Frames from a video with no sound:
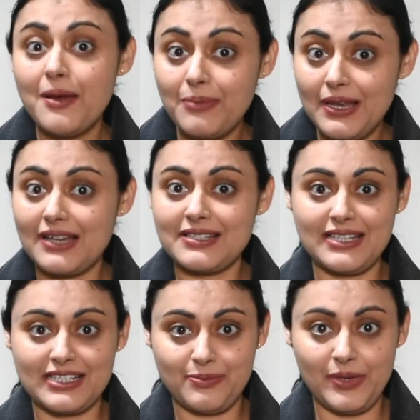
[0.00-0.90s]
plus
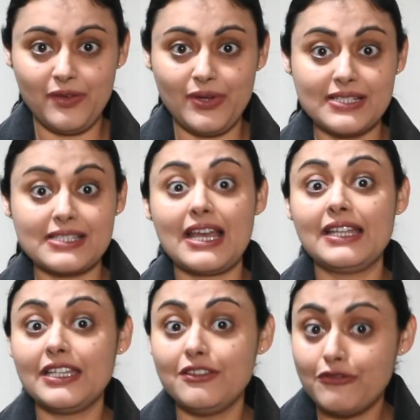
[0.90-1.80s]
experience and
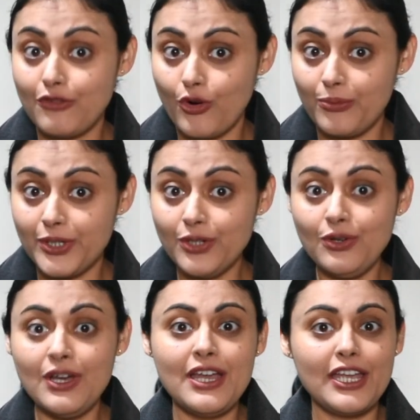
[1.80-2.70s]
inform you
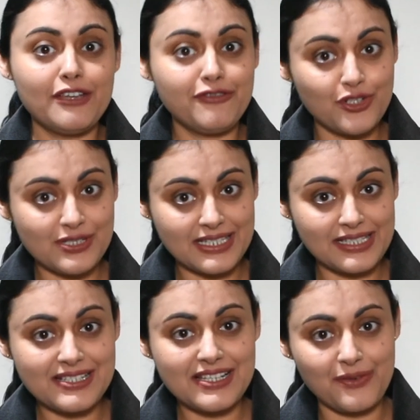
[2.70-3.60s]
if your
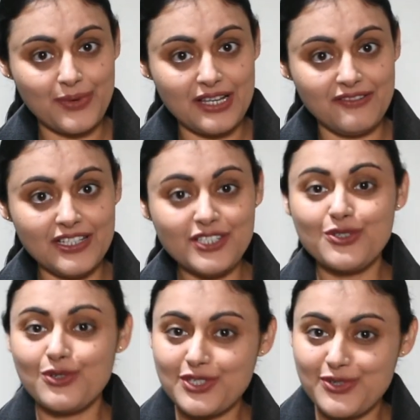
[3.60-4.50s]
skills are relevant
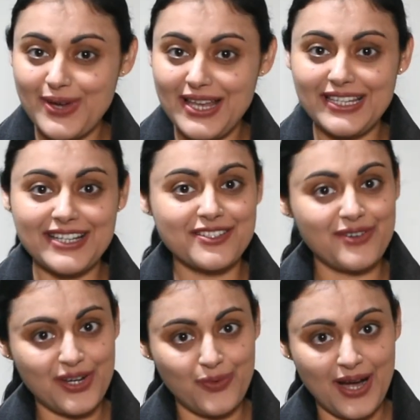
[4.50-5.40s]
to Australia's
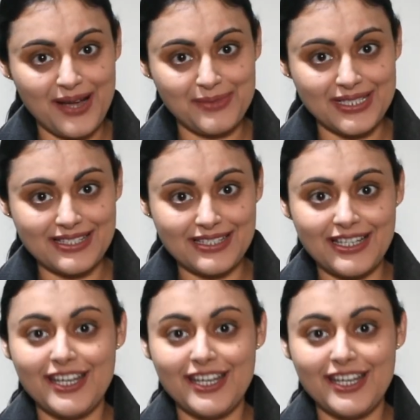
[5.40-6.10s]
requirements.